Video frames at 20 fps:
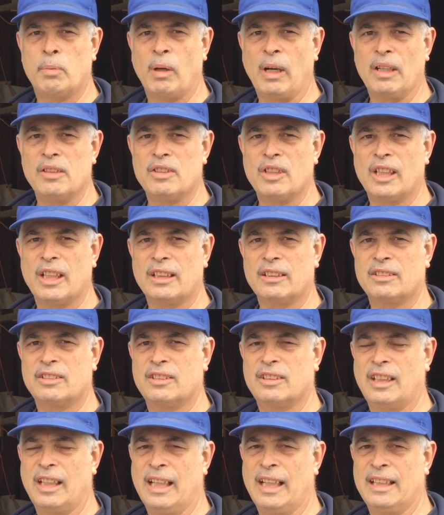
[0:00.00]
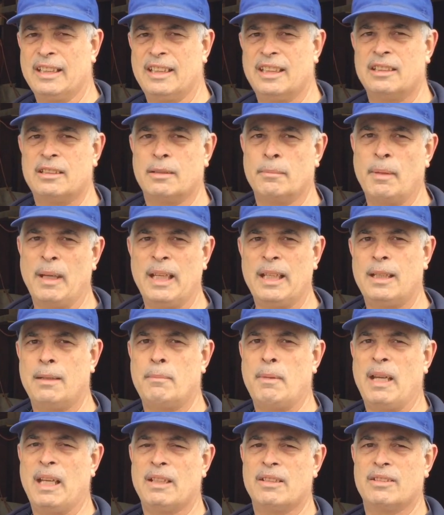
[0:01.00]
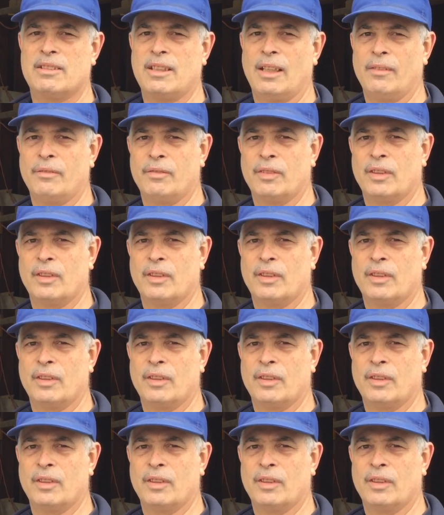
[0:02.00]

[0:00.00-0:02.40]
projects, and I did some handyman stuff